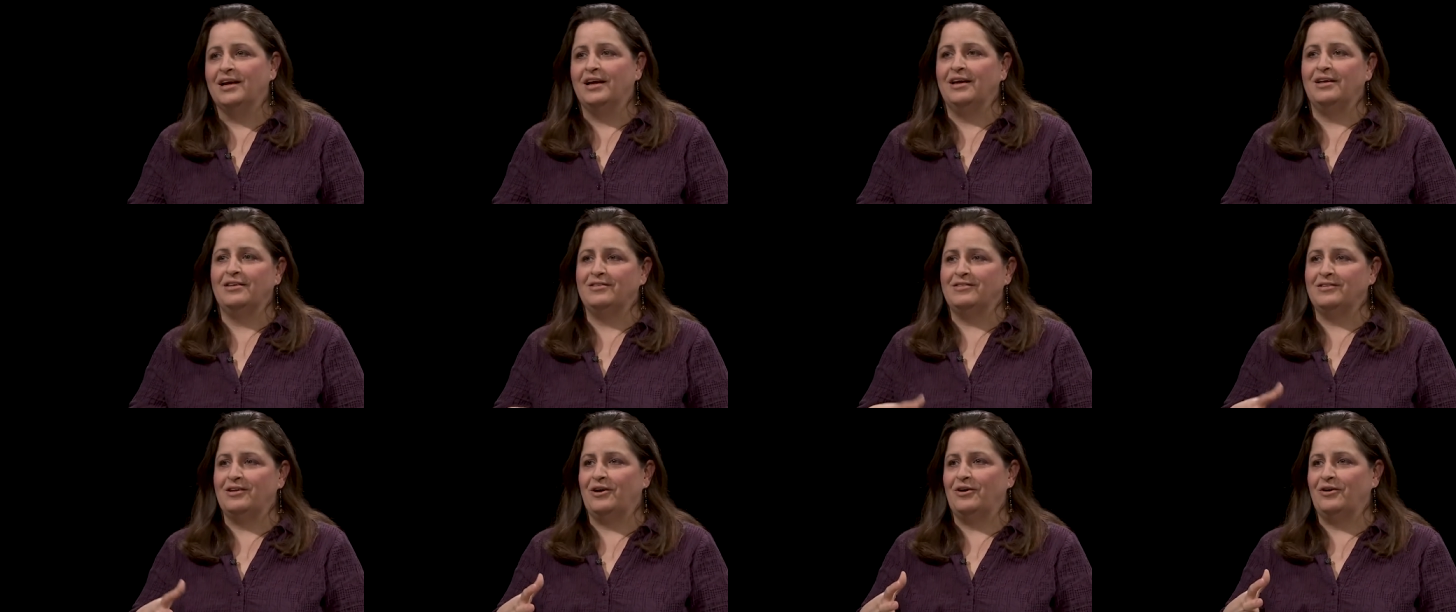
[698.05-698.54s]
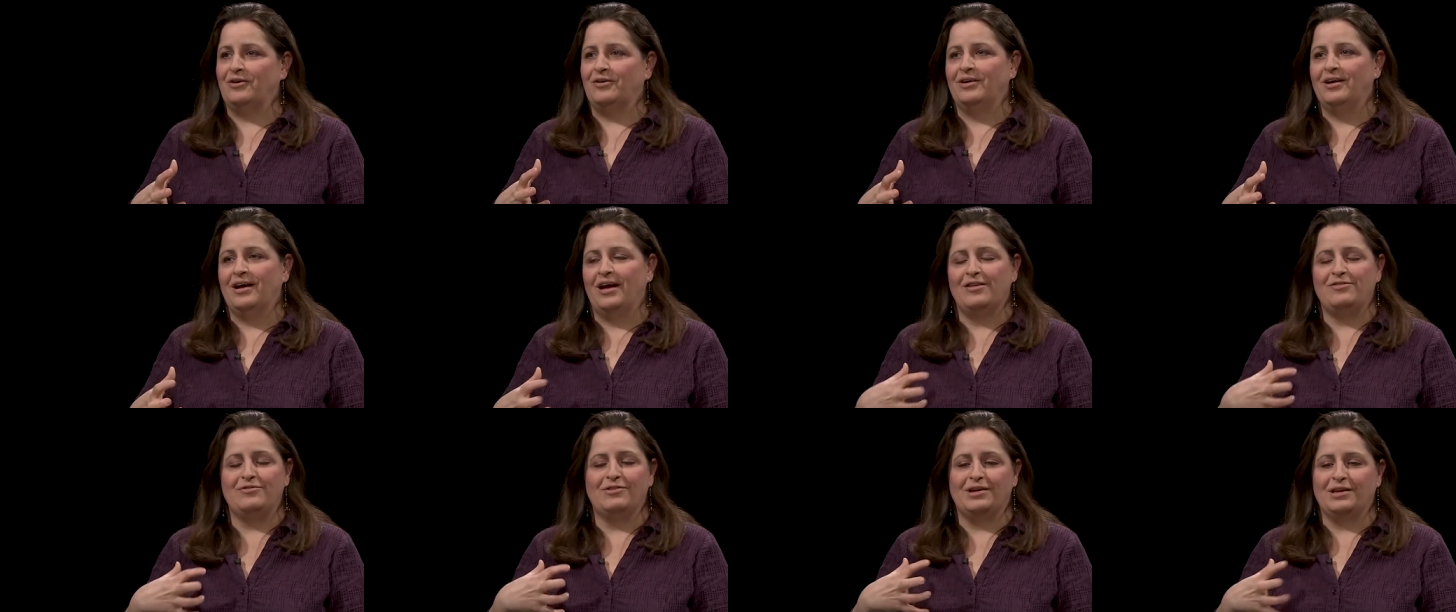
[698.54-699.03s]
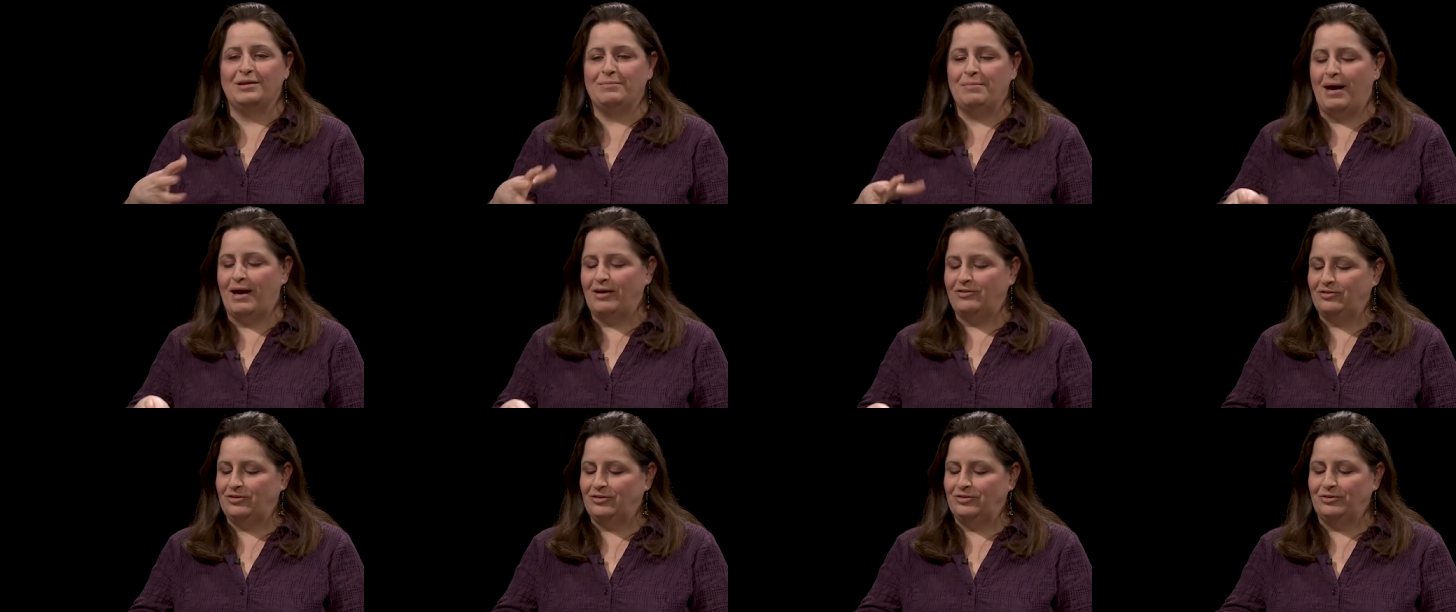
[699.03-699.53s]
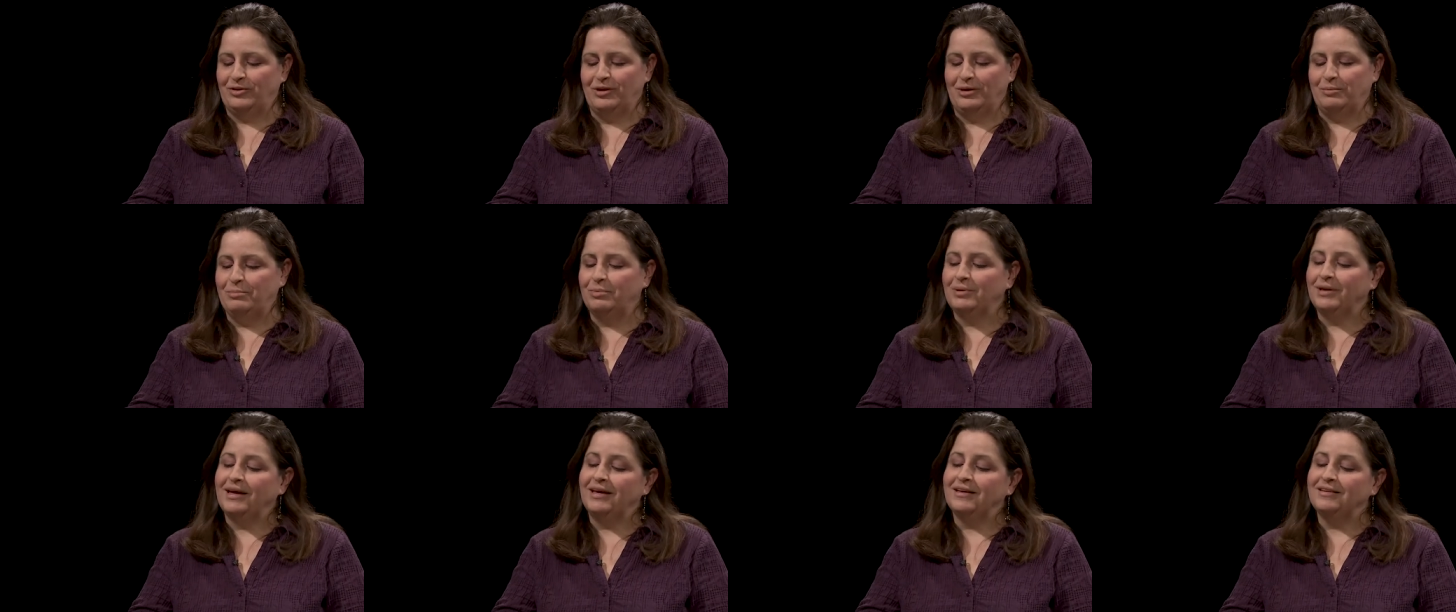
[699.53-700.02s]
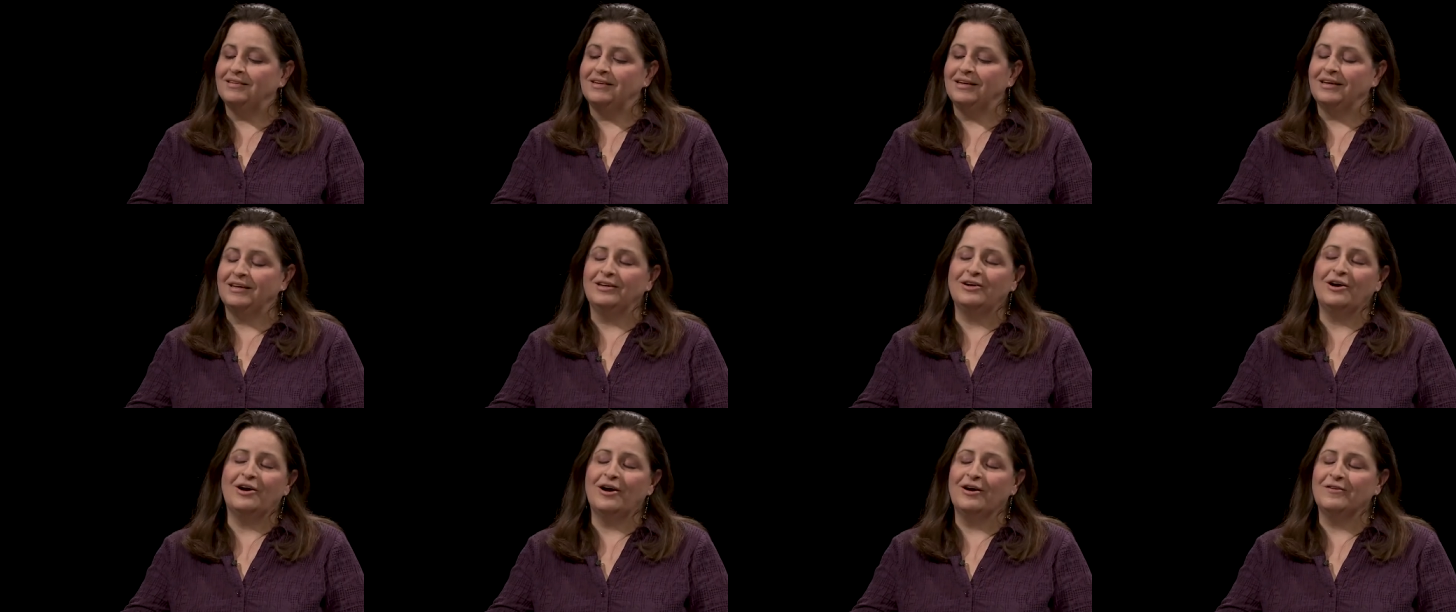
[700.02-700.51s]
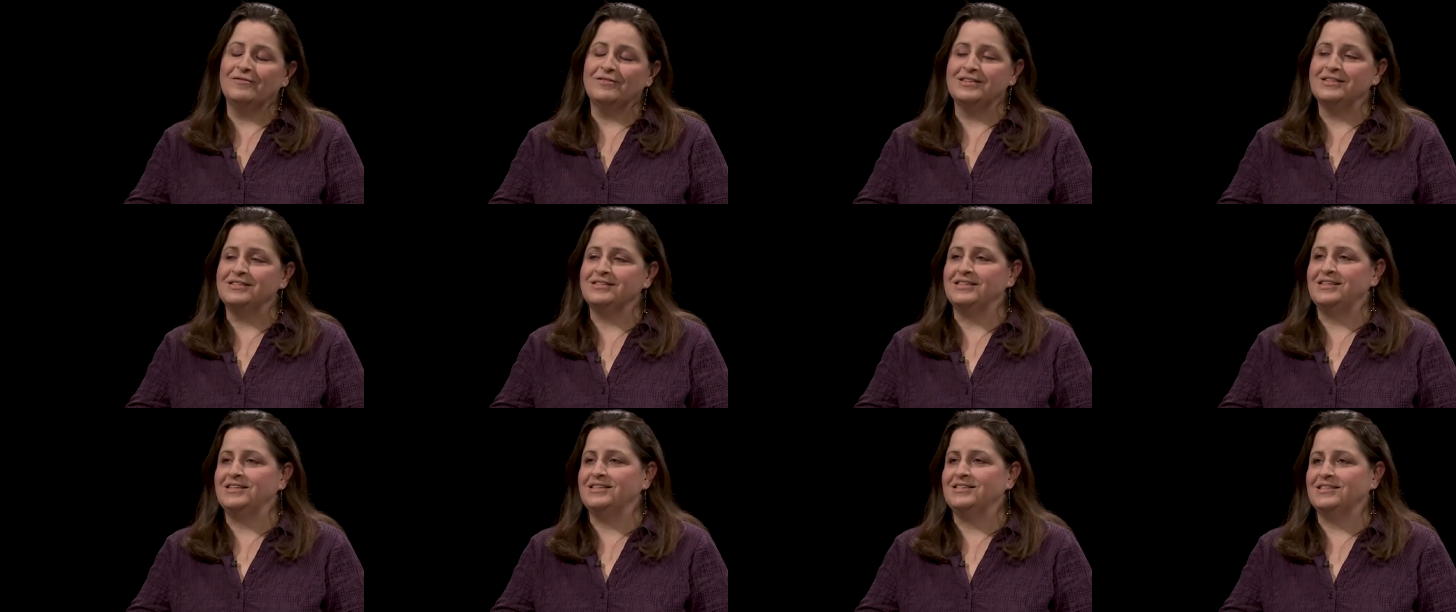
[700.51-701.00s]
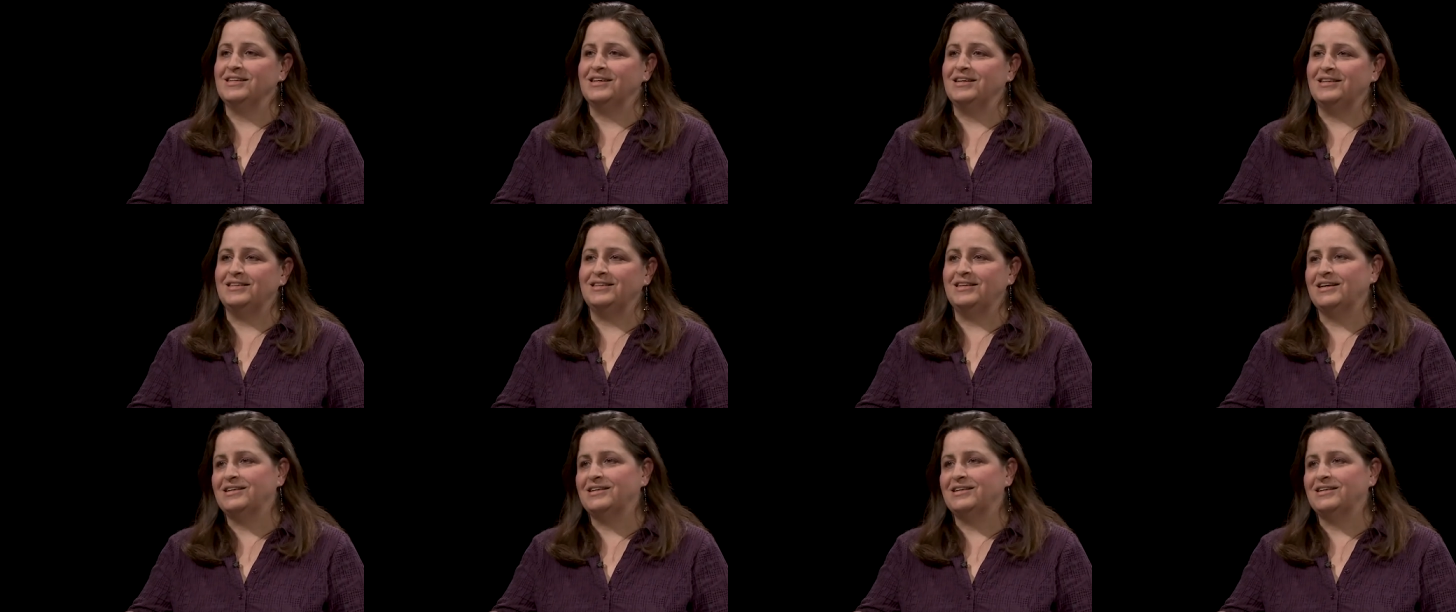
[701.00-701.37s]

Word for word: And so, as you can imagine, during planting and harvest season,